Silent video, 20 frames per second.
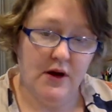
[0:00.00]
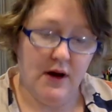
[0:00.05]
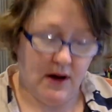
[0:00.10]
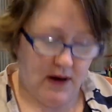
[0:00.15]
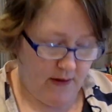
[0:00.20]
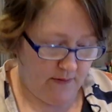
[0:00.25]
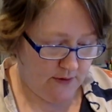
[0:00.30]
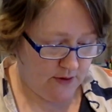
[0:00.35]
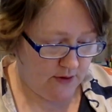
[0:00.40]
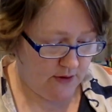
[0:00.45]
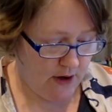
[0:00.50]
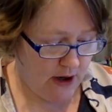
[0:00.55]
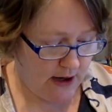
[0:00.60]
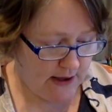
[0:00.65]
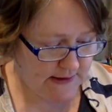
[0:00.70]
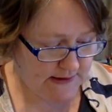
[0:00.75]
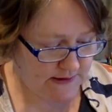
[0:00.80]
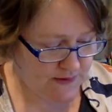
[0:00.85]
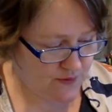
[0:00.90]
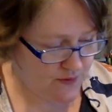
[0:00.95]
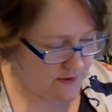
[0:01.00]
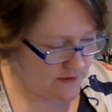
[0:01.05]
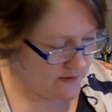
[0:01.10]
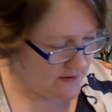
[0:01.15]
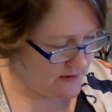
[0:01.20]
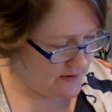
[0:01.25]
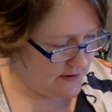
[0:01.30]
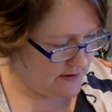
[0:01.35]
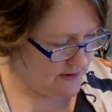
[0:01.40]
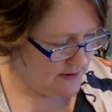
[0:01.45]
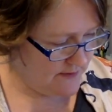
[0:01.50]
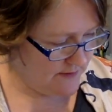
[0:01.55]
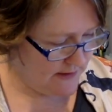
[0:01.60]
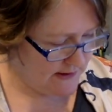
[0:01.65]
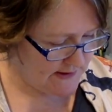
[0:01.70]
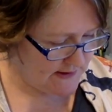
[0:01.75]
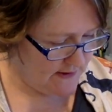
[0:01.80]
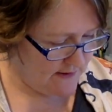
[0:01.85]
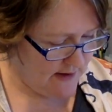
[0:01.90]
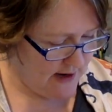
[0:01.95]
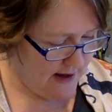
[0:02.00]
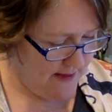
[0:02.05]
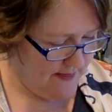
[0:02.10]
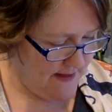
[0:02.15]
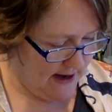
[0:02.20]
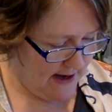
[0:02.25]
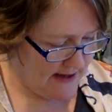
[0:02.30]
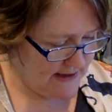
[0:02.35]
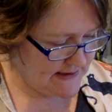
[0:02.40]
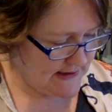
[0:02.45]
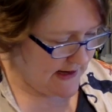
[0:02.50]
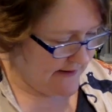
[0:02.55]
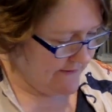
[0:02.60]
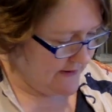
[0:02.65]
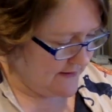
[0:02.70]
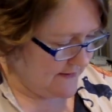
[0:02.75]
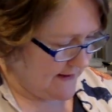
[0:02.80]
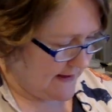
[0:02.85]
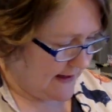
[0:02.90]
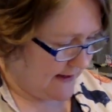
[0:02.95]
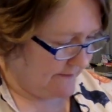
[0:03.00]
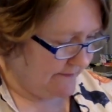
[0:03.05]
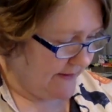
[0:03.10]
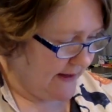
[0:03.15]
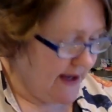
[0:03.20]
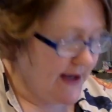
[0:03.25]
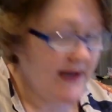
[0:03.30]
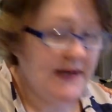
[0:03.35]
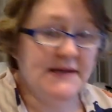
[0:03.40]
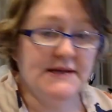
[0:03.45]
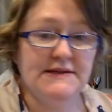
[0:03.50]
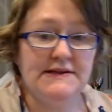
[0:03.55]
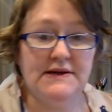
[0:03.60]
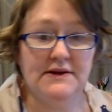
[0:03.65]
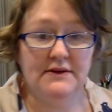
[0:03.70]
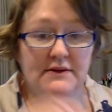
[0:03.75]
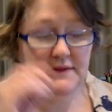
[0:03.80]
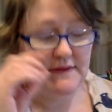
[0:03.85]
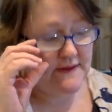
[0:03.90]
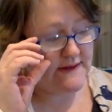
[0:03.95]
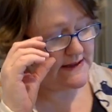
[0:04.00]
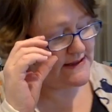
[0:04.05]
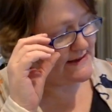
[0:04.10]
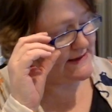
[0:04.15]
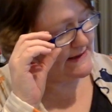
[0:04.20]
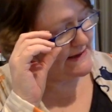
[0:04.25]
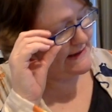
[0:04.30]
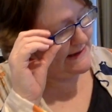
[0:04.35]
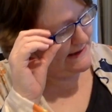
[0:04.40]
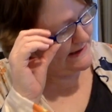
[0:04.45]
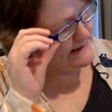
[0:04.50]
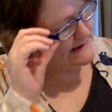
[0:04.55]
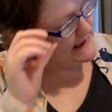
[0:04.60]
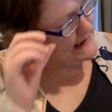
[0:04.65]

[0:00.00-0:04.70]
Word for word: um, crossword puzzle, and that is everything. So this is,